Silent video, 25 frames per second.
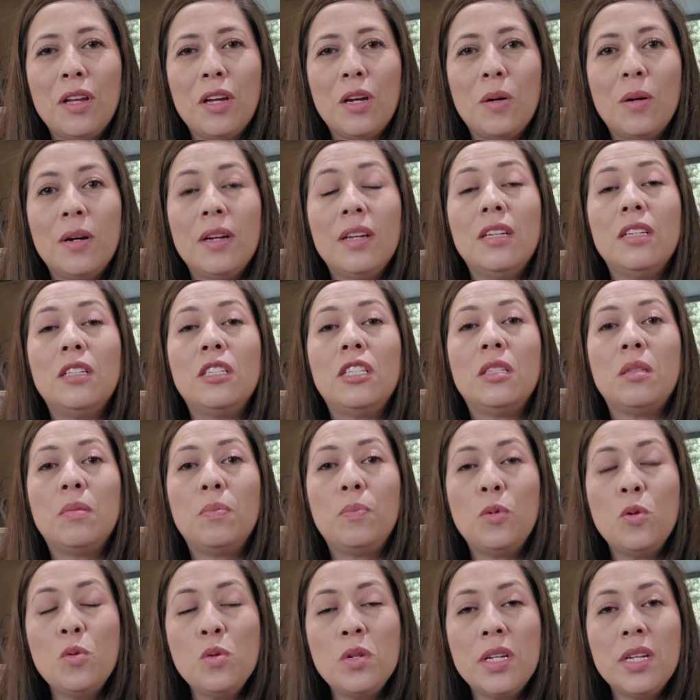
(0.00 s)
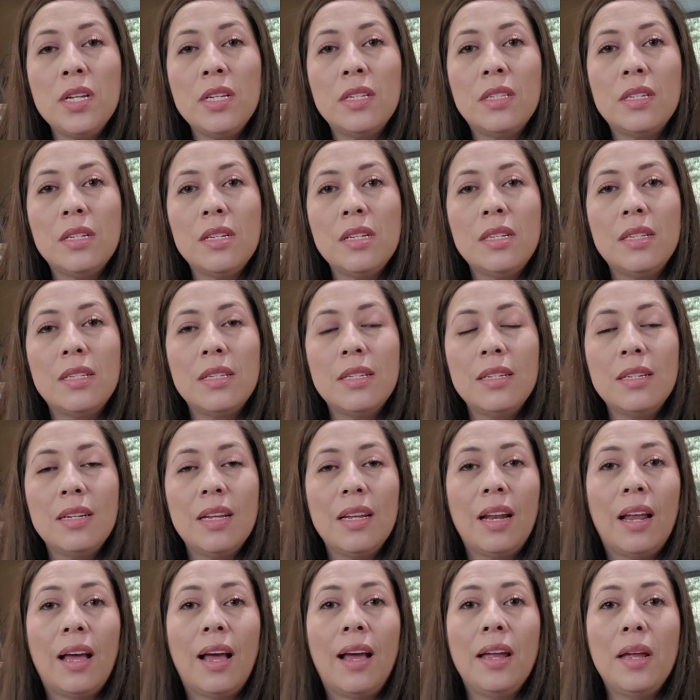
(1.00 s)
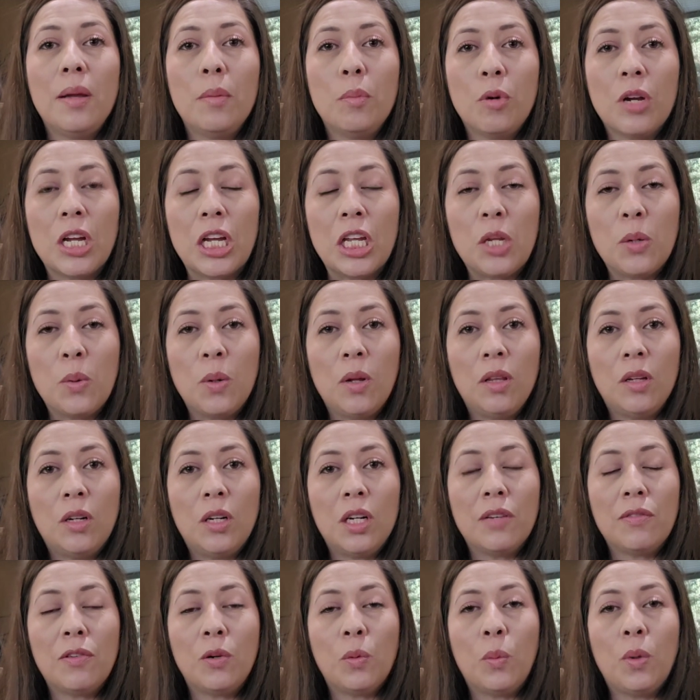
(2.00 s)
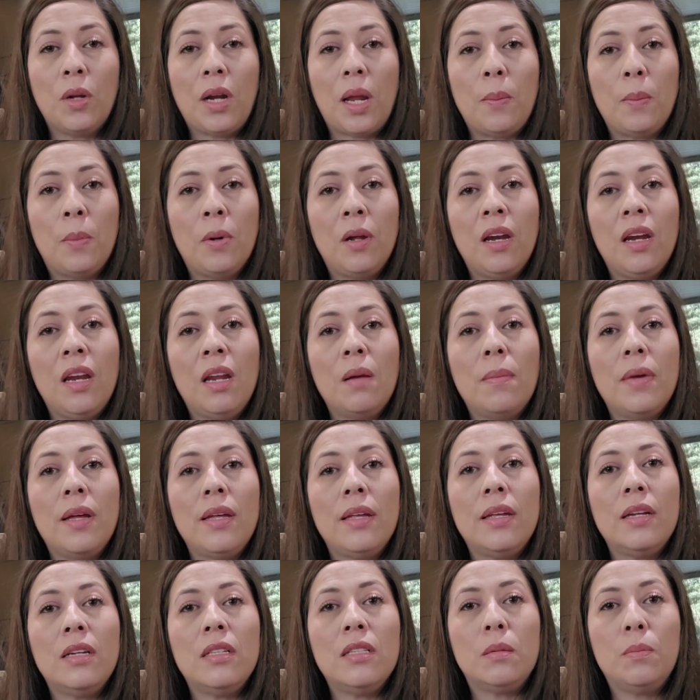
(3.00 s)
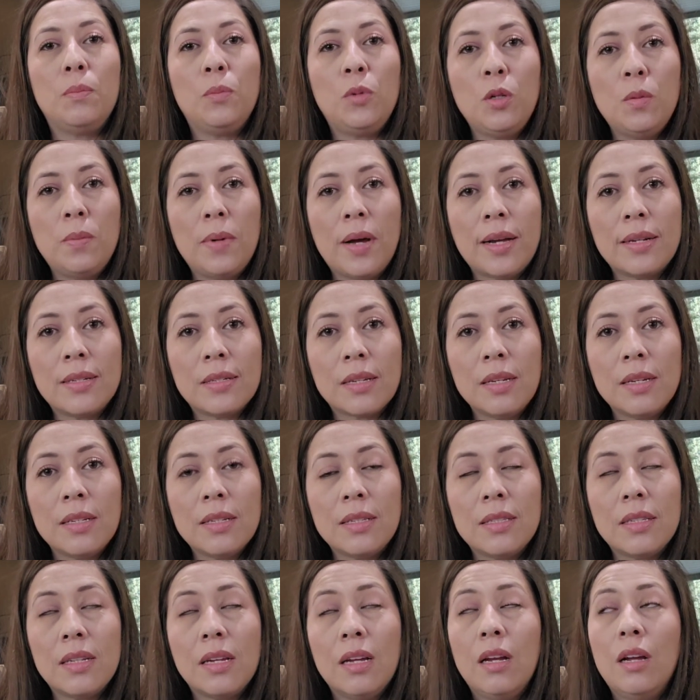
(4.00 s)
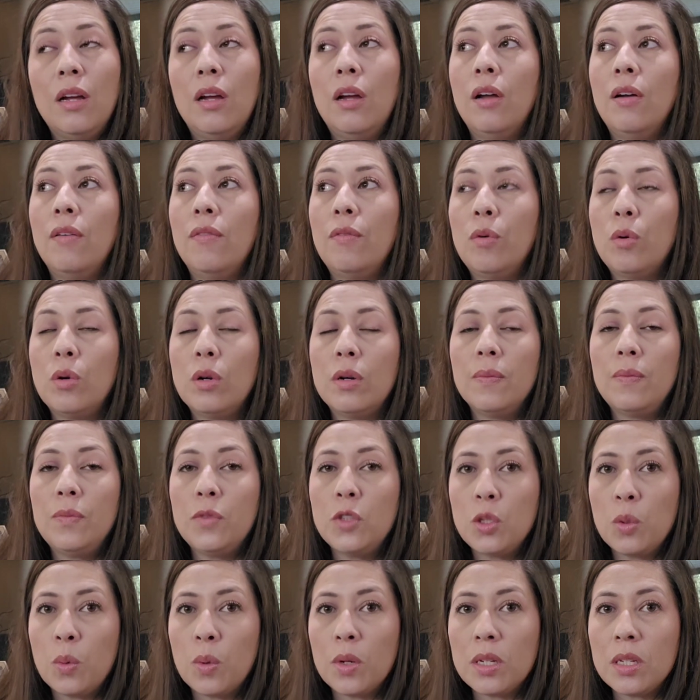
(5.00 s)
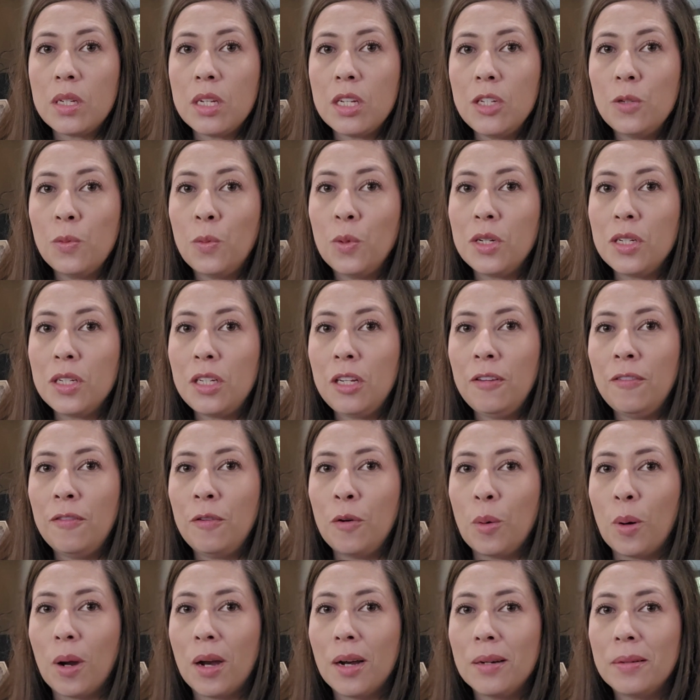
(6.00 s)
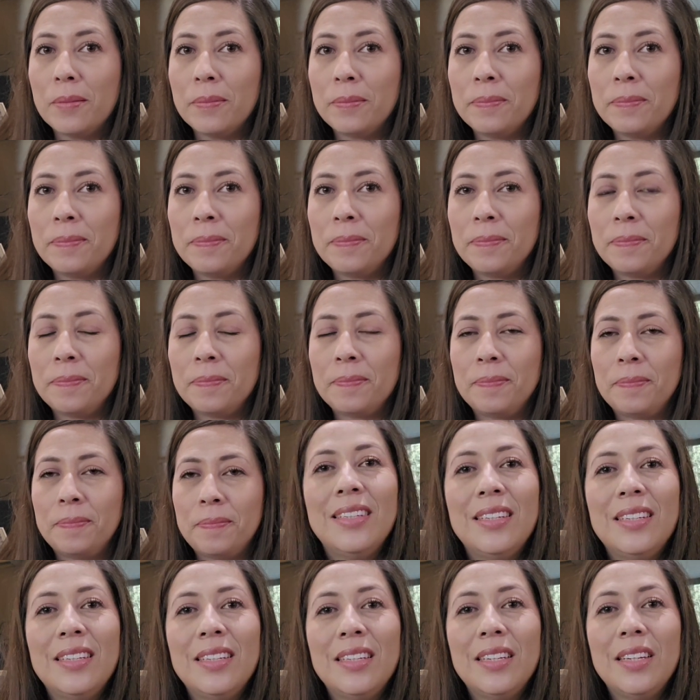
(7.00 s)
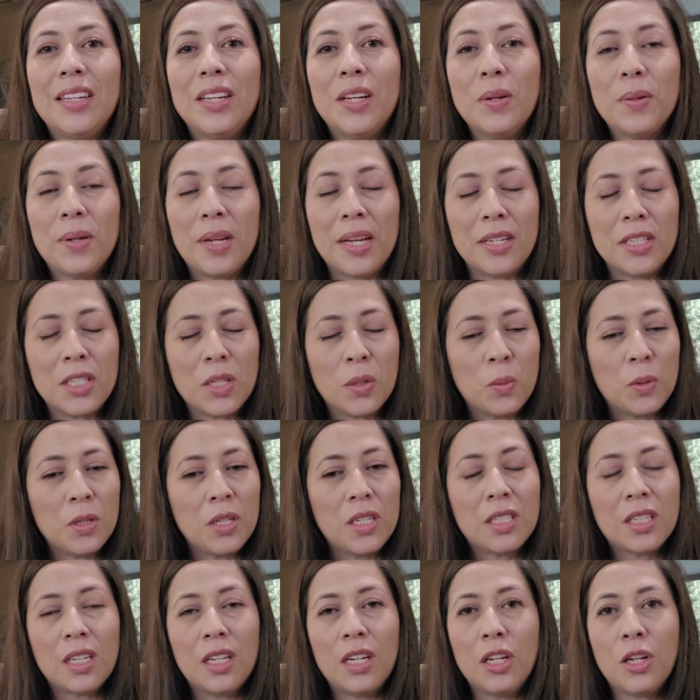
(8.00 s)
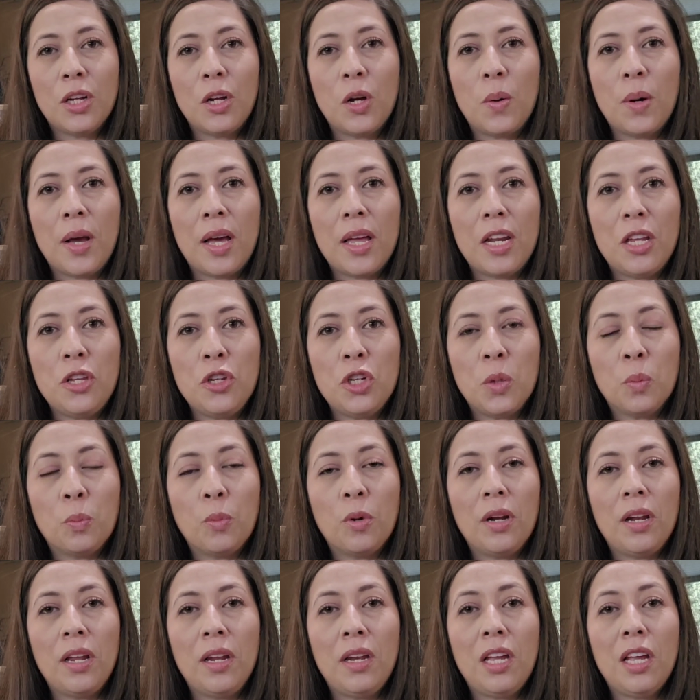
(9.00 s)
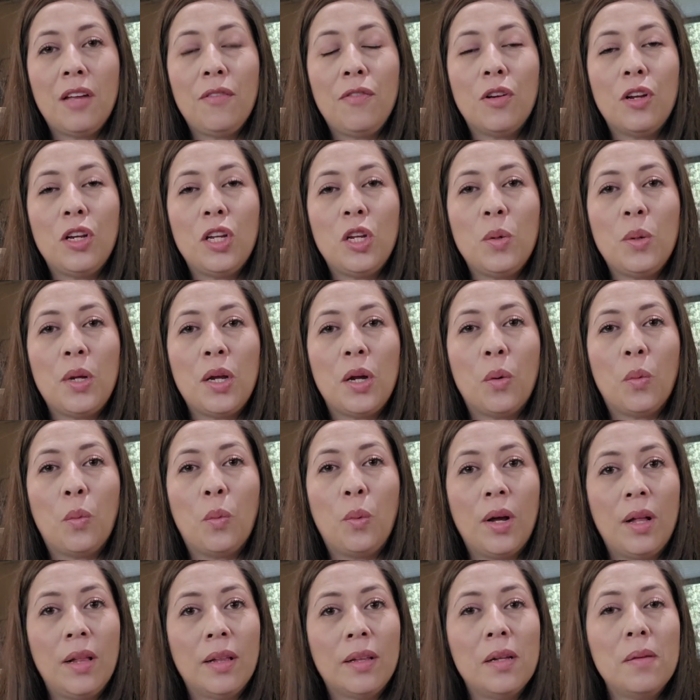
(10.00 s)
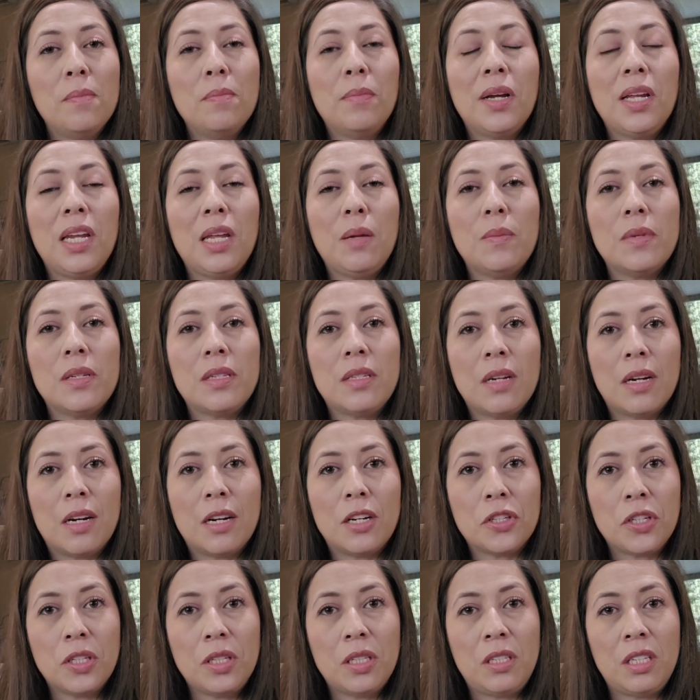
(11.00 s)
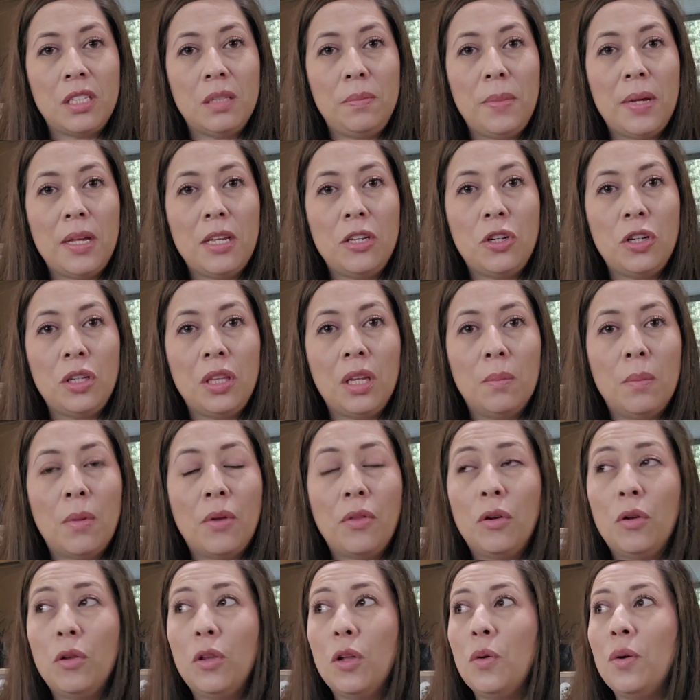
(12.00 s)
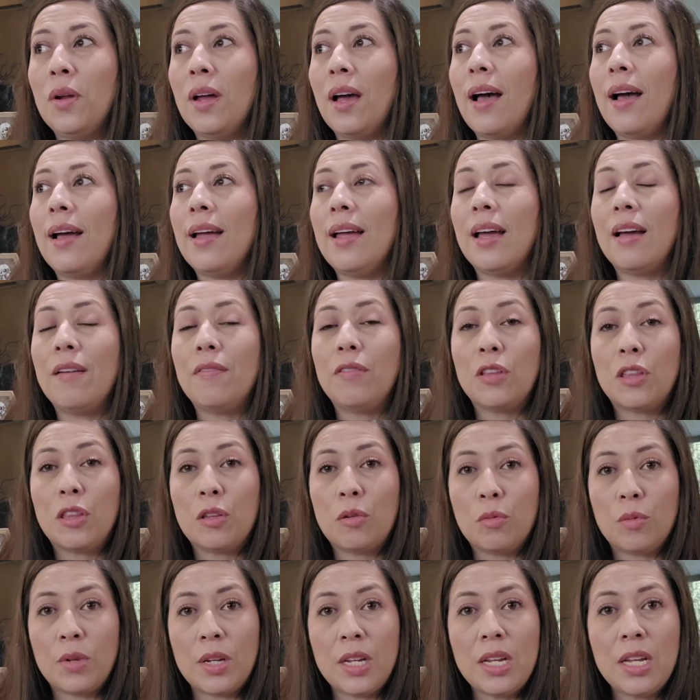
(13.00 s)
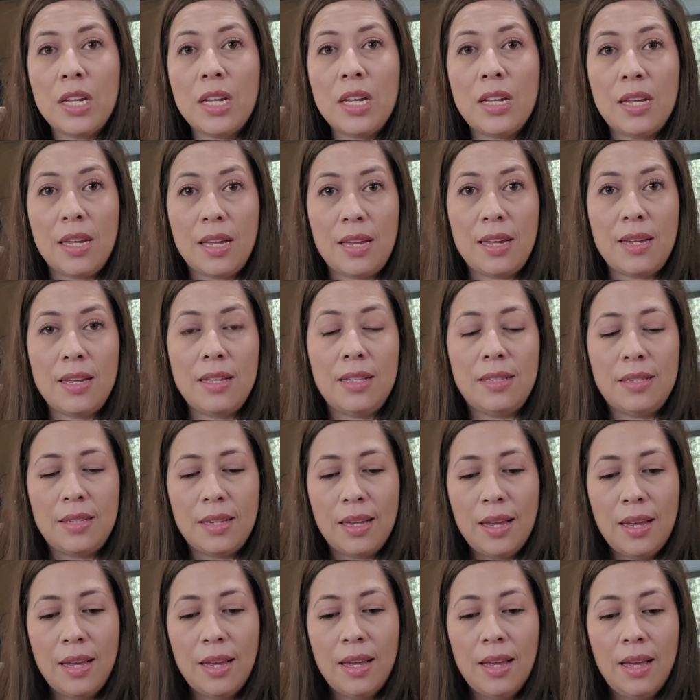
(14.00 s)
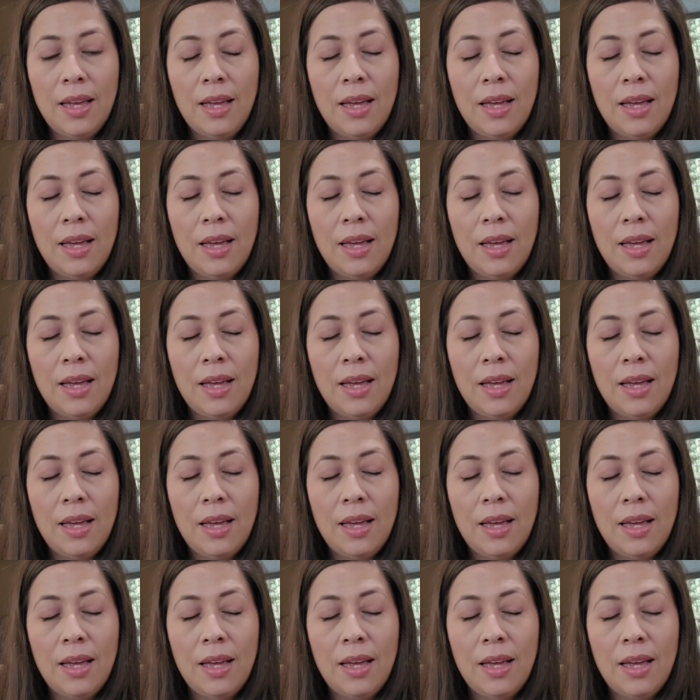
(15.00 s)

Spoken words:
video. It is spooky season and I am bringing you along for what I'm putting in my kids' boo baskets for 2024. Okay, so we're just going to go ahead and jump right in. If you're new here, welcome. My name is Tasha. This is Managing the Motherload. I have 3 kids.